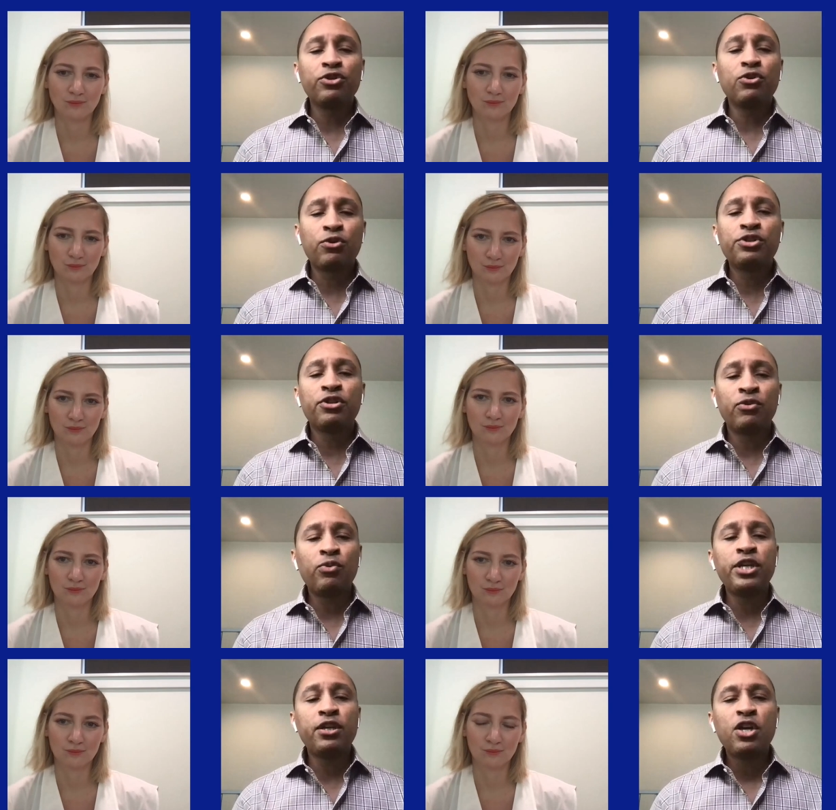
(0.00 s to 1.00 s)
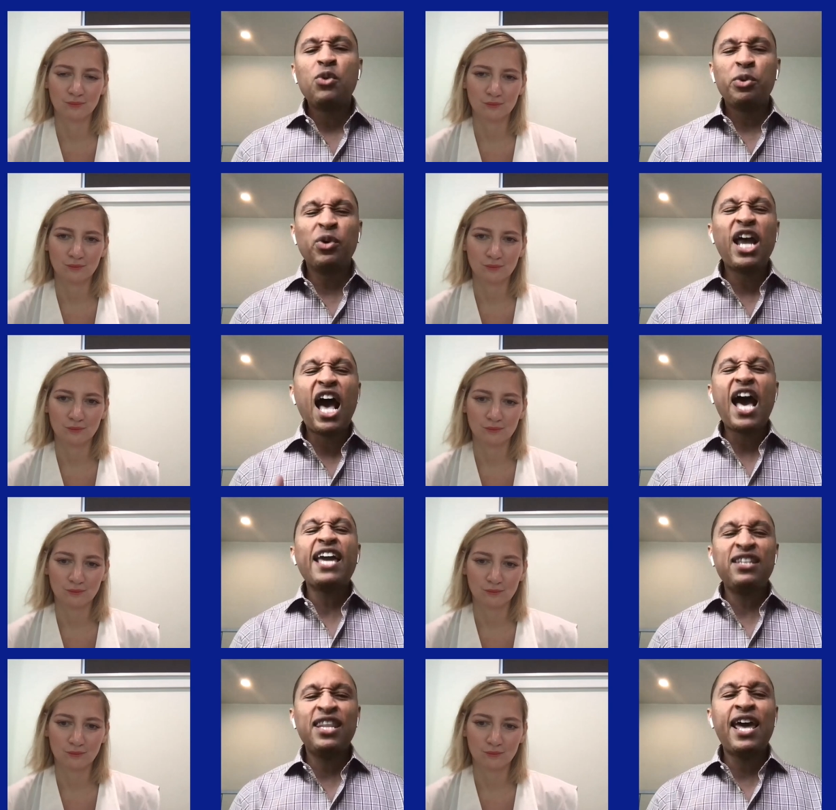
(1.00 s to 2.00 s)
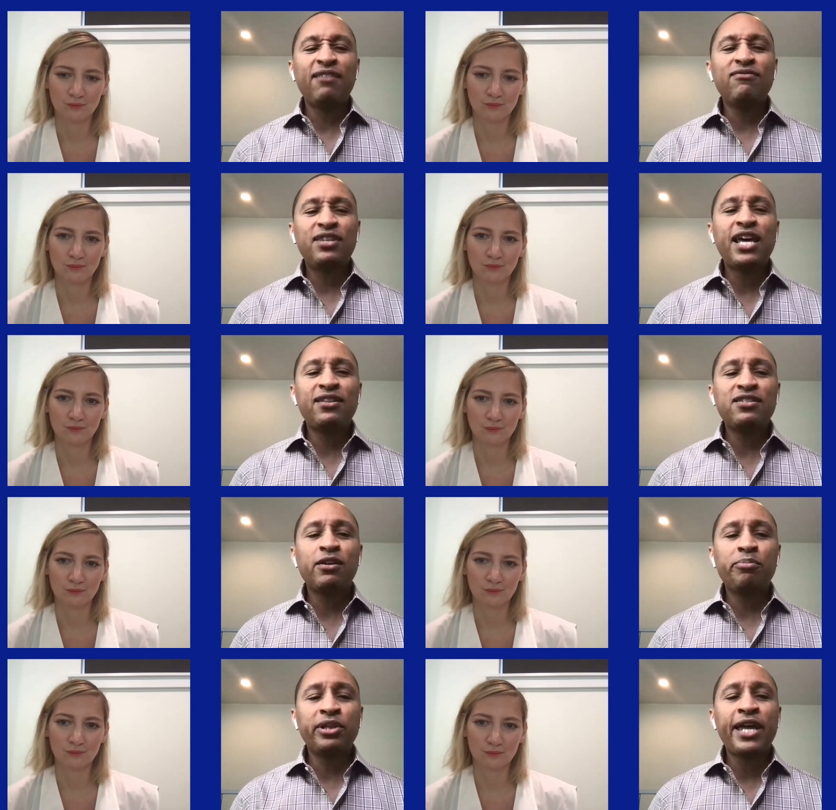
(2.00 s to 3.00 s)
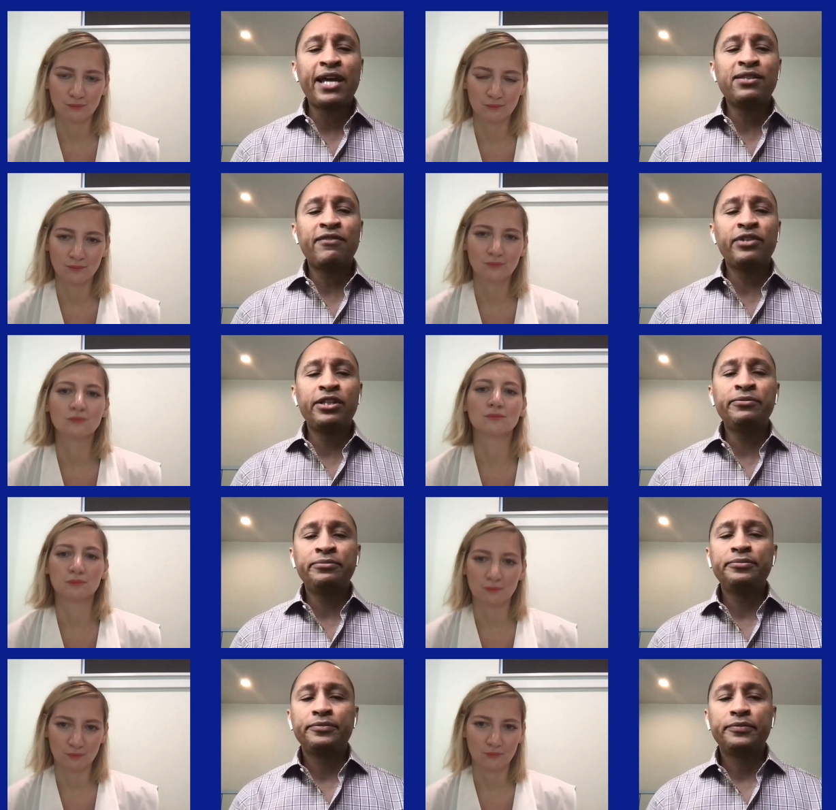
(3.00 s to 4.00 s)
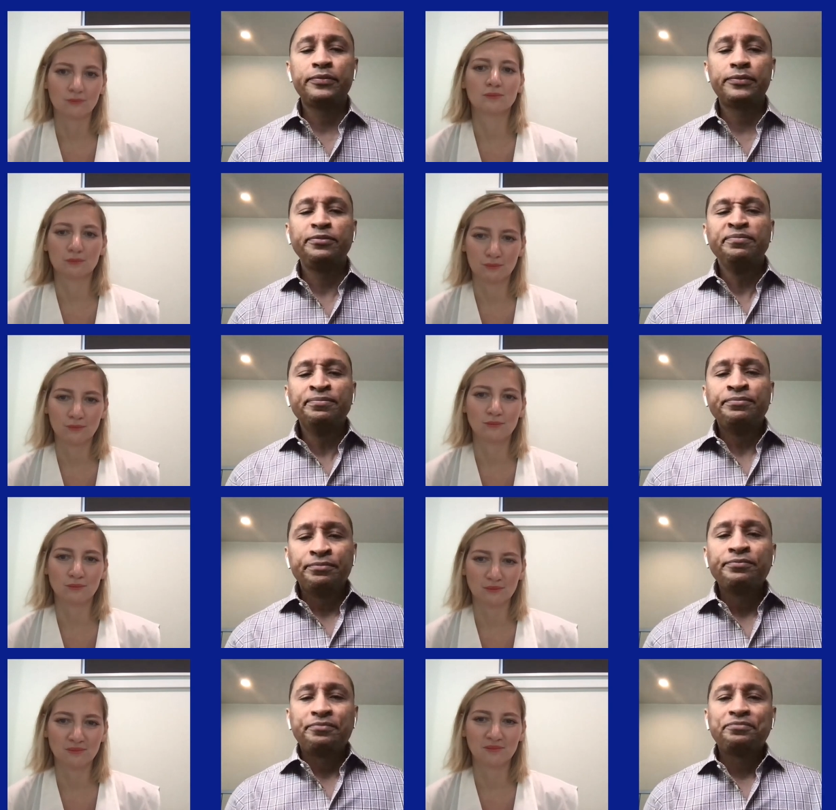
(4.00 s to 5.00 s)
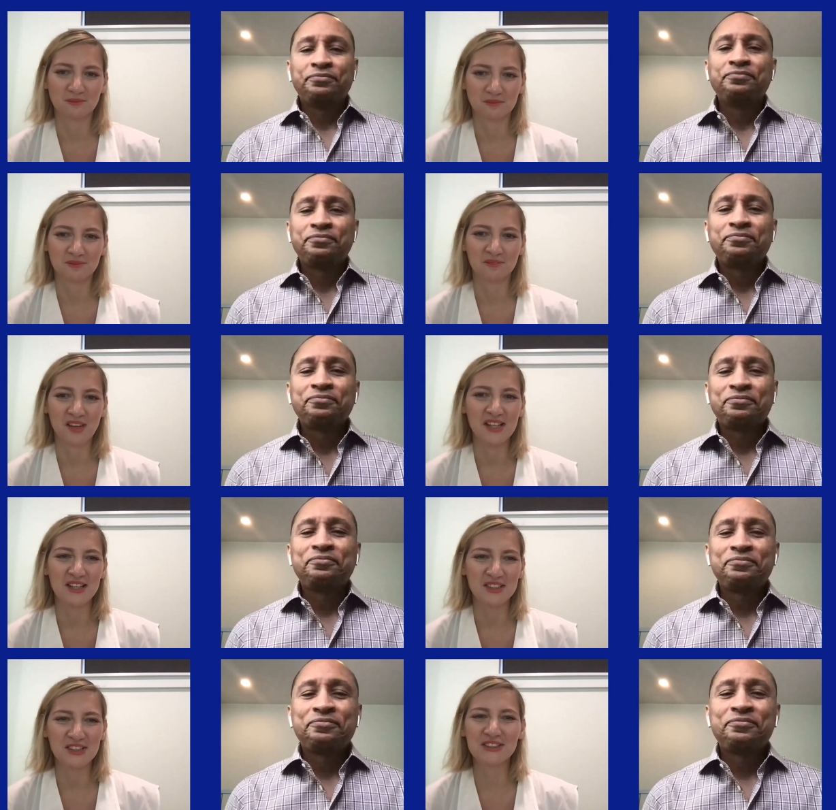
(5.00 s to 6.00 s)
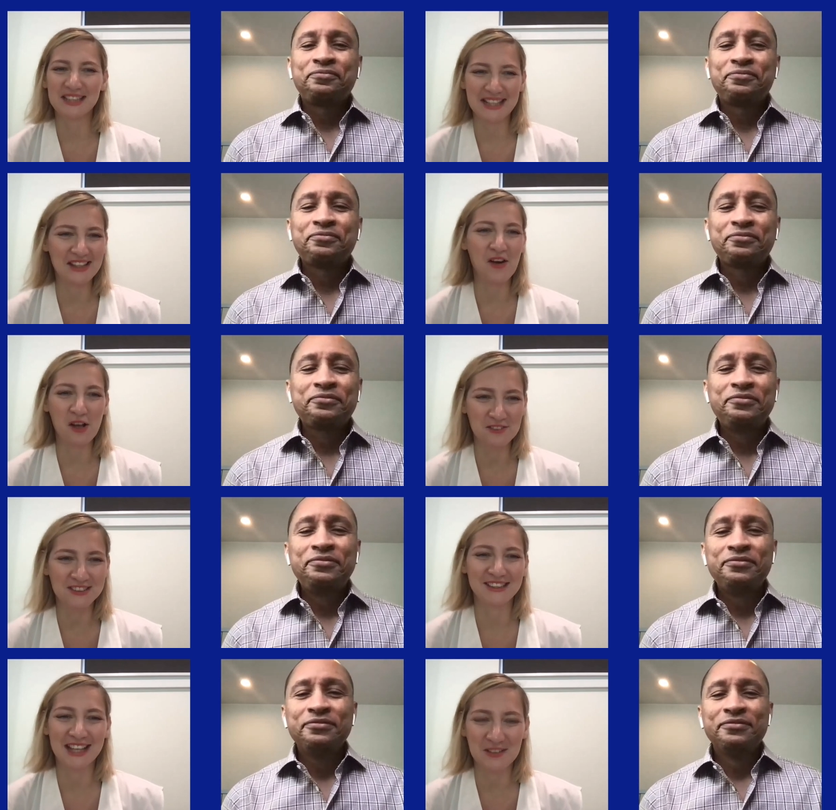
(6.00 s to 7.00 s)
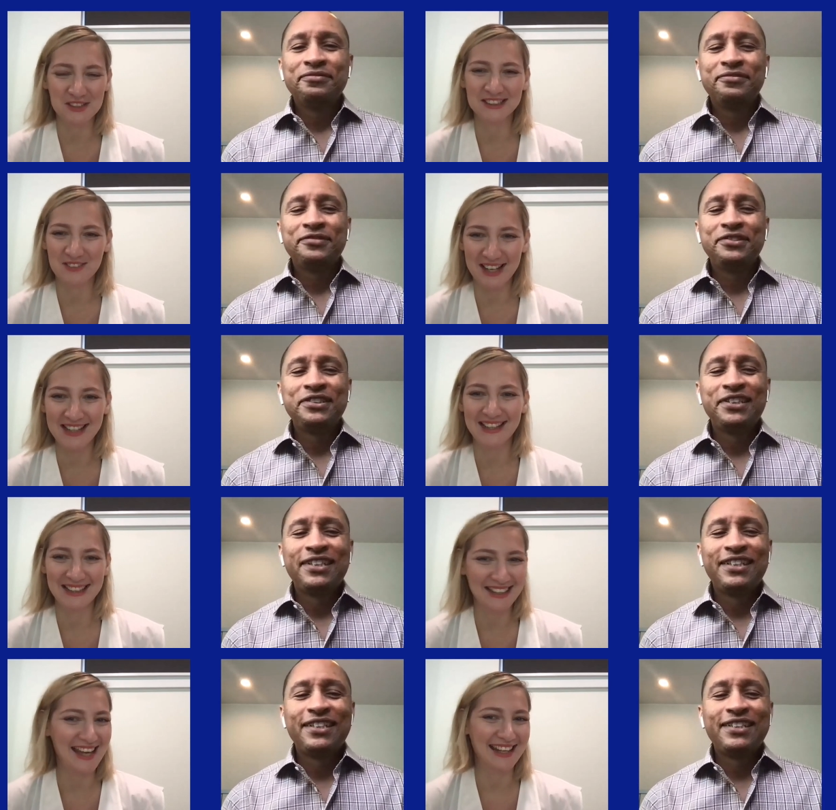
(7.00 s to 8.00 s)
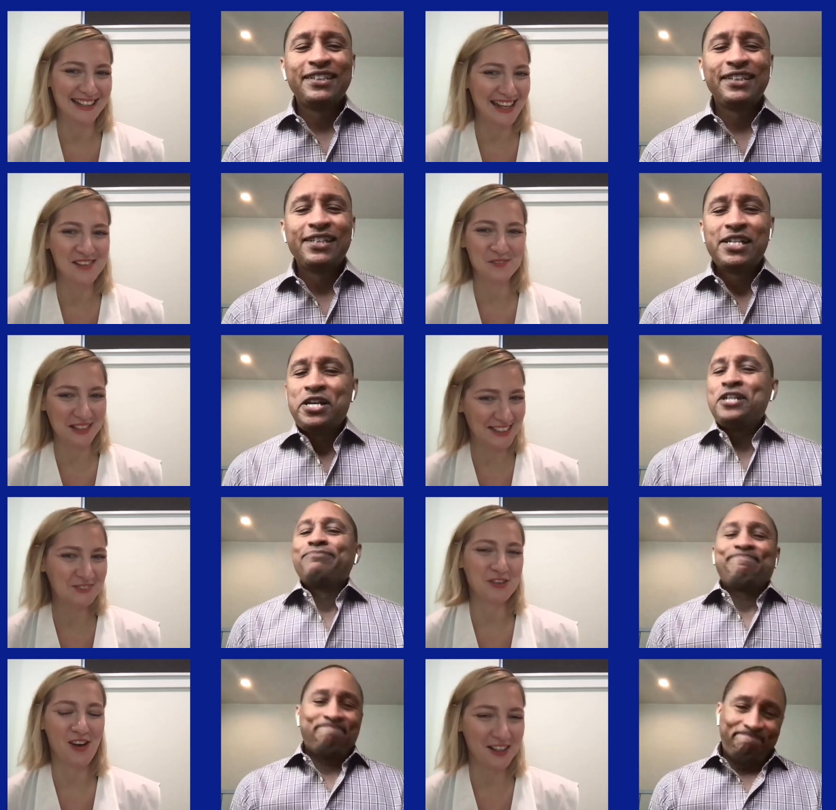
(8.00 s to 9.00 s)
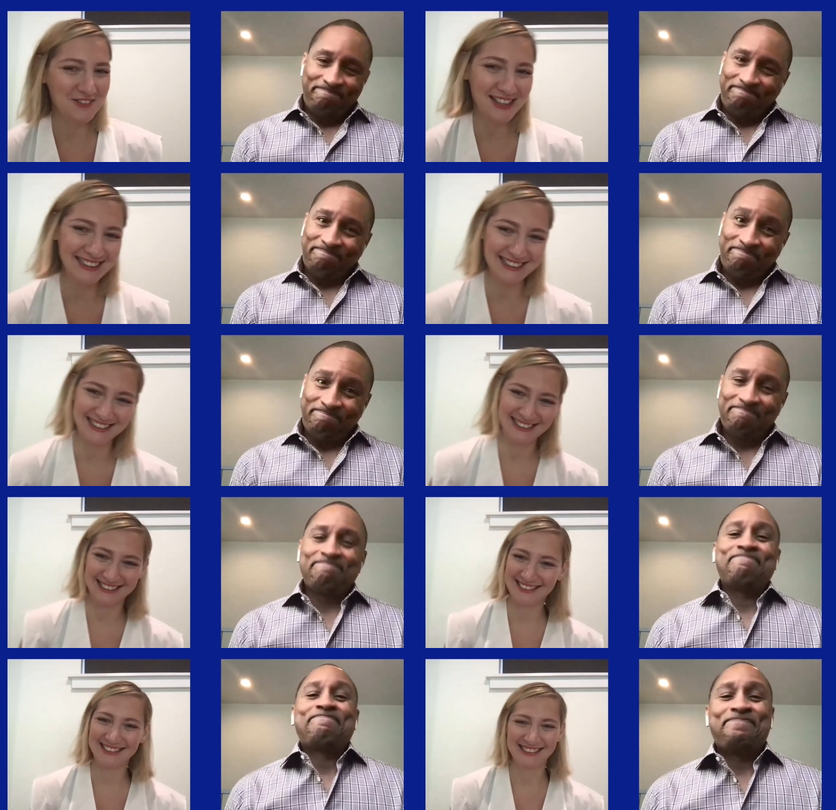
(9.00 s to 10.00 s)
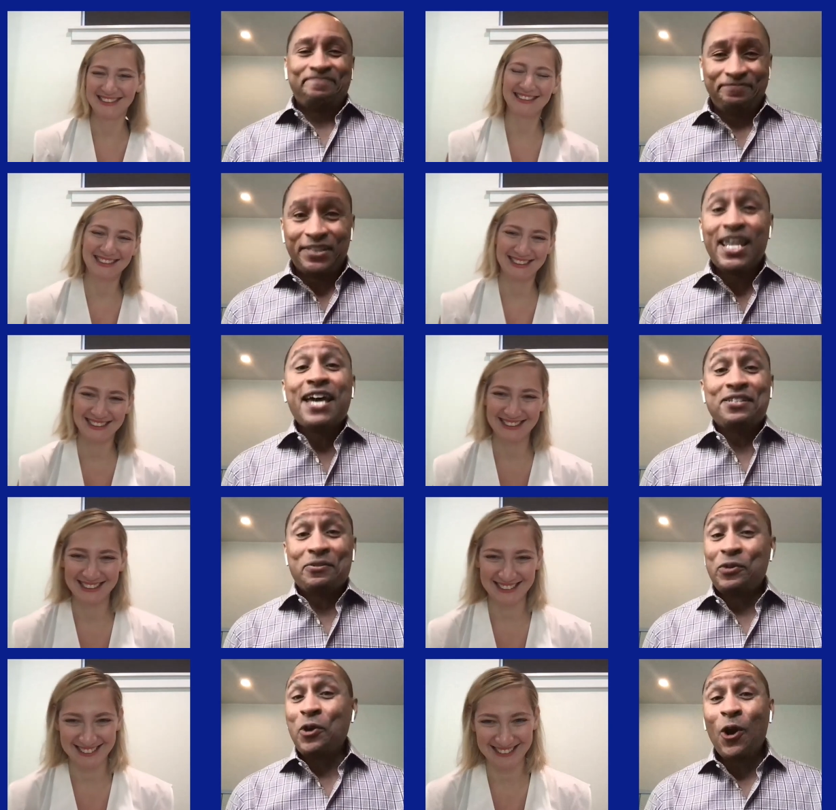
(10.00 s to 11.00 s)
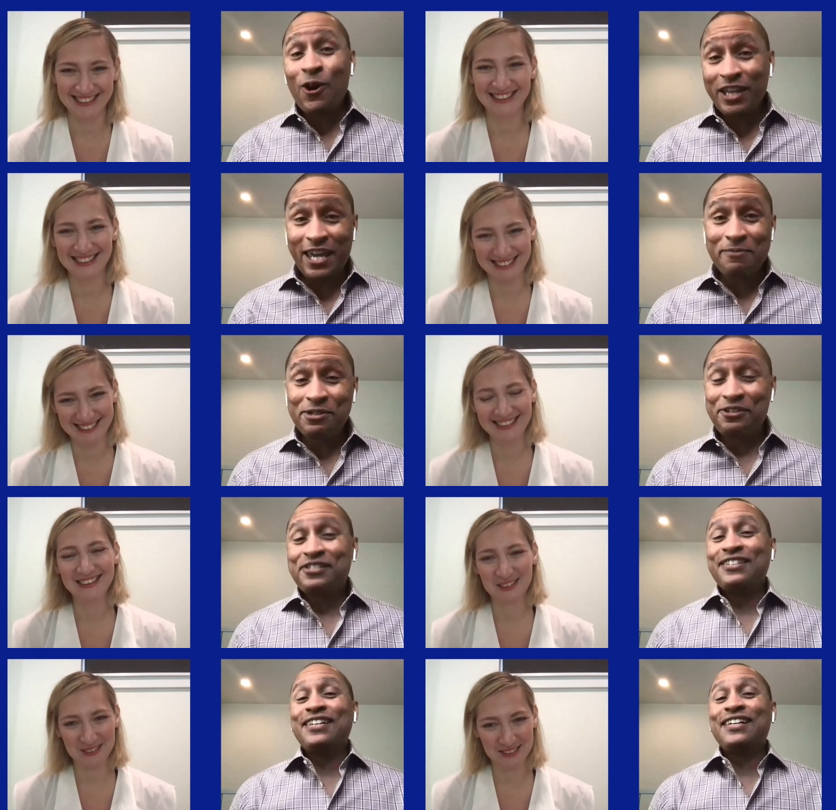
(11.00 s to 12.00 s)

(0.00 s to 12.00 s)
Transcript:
Speaker 1: during the course of the week, we want to heighten that play activity. So
Speaker 2: you're saying that all of us are gamers, right? And plays for all of us?
Speaker 1: Yes, we are all gamers,